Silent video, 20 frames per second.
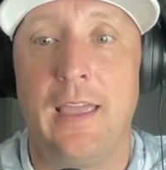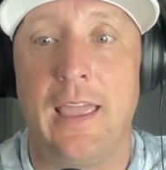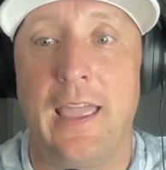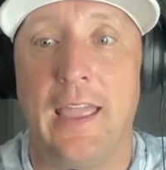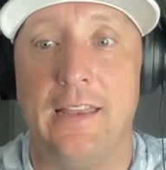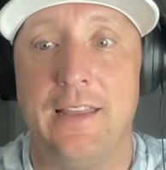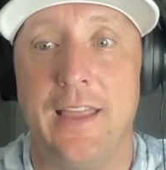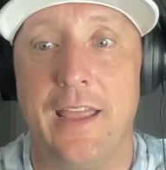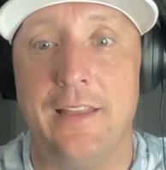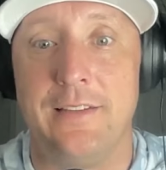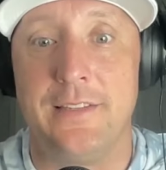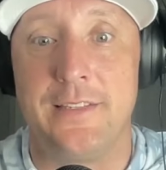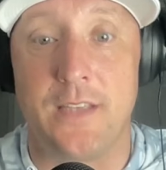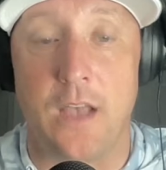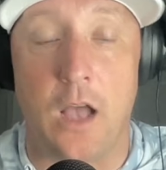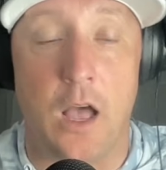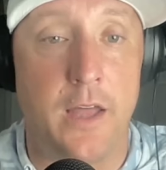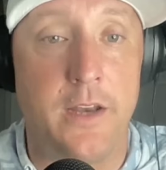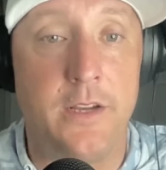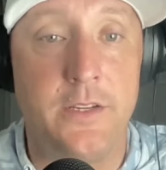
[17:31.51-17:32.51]
And
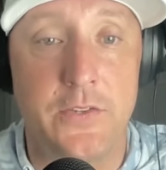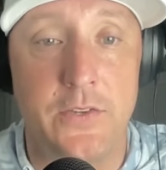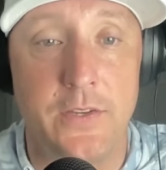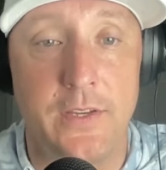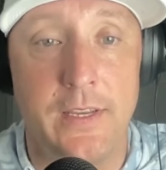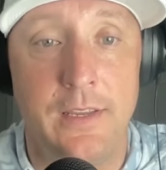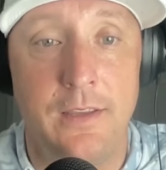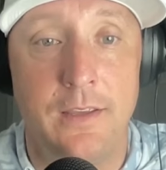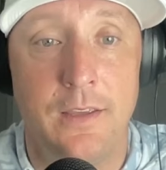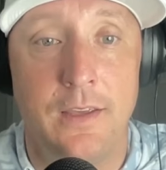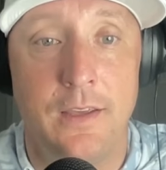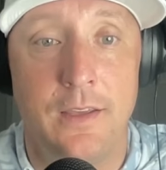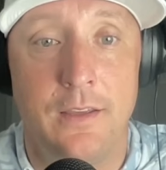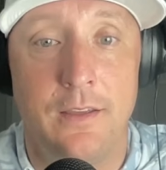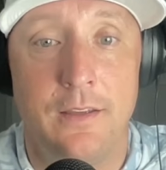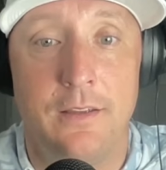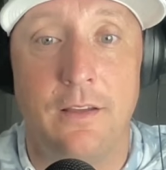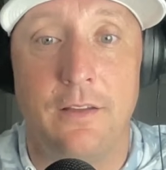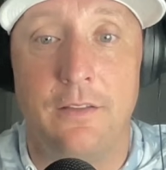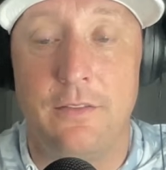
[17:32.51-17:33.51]
honestly,
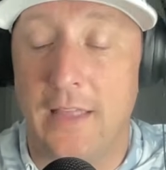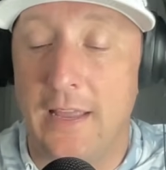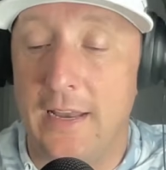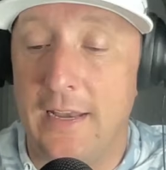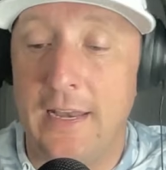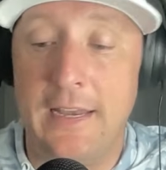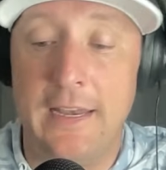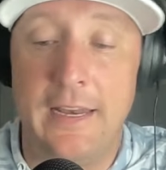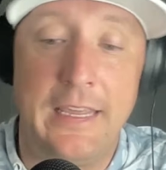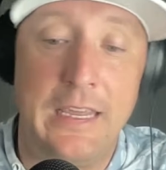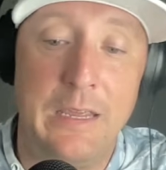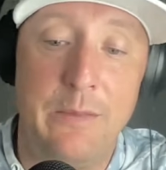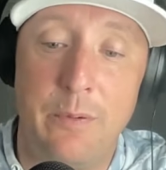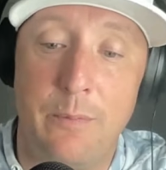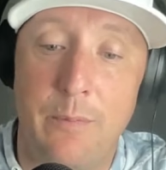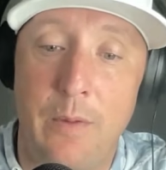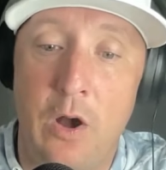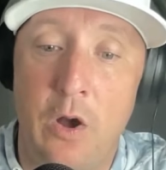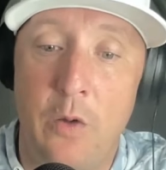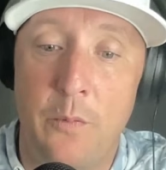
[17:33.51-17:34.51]
they need to keep
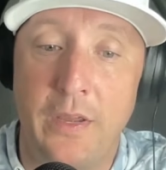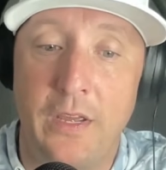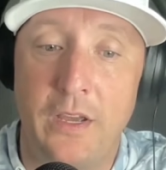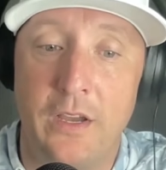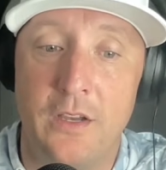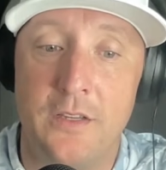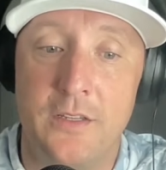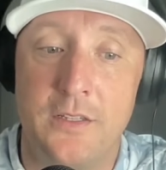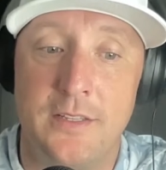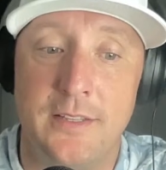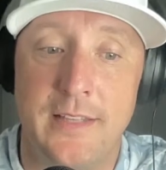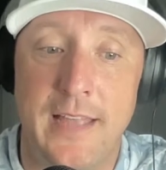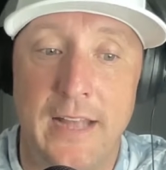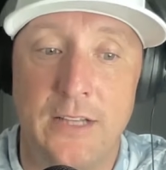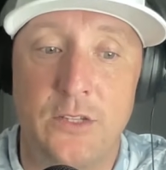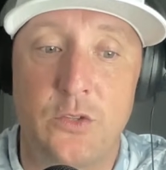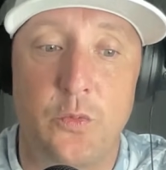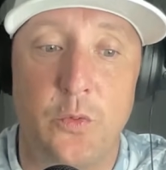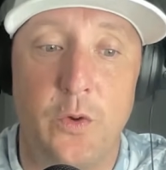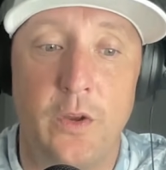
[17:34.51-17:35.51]
them all because
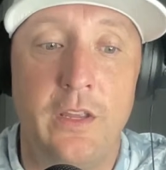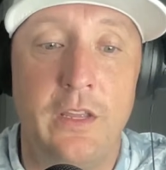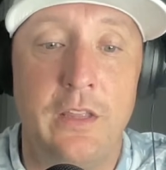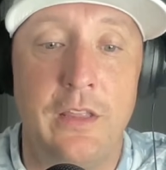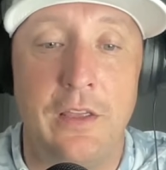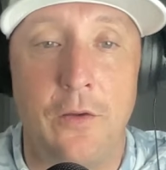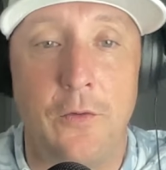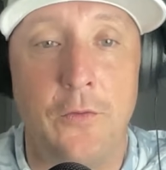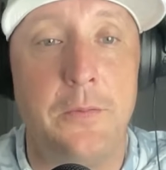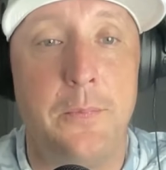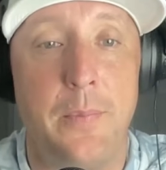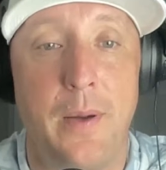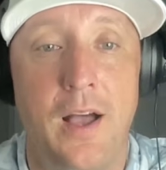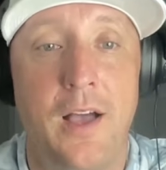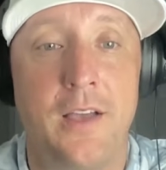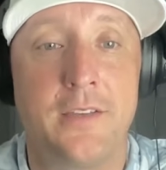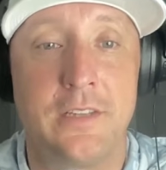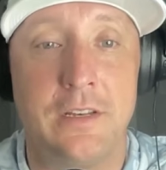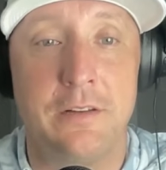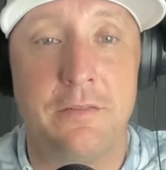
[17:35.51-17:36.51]
that's really the only
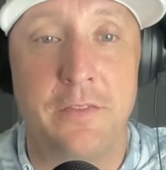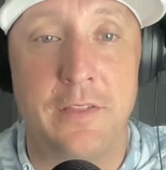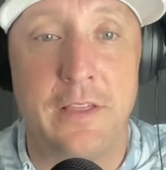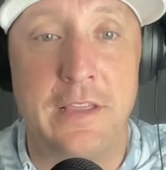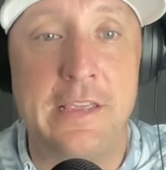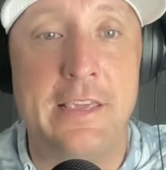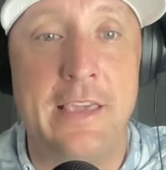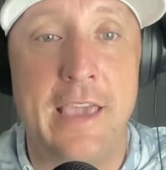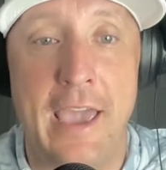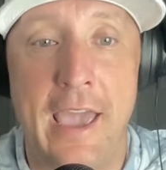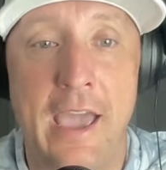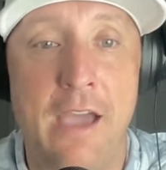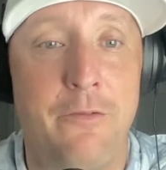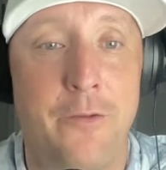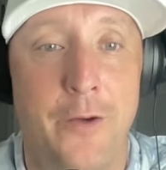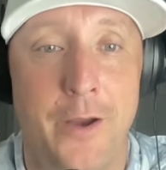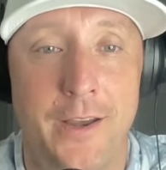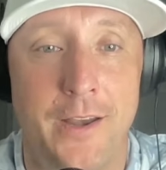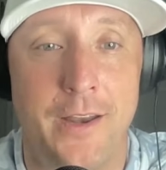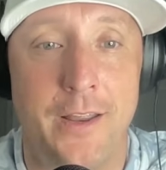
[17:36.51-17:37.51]
positive thing you have
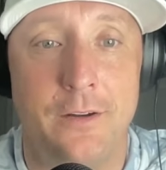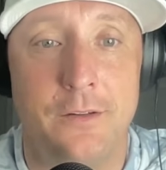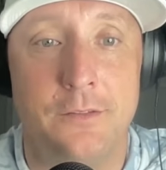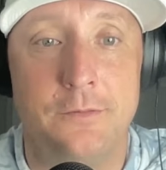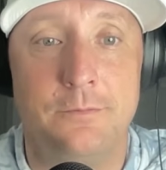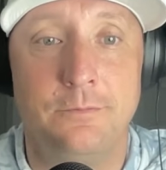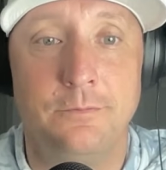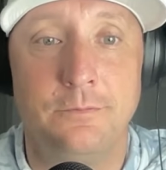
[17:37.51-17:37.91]
right now.